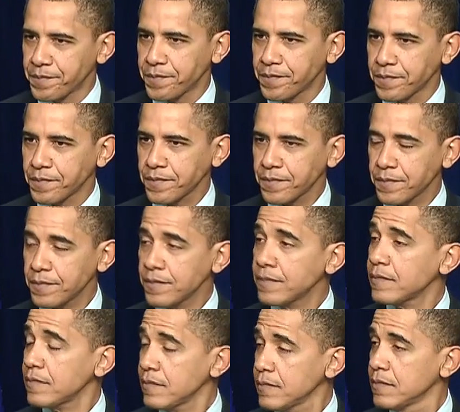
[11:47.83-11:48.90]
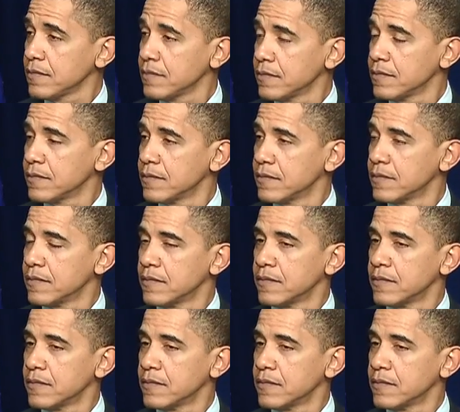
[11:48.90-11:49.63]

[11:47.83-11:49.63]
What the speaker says: (silence)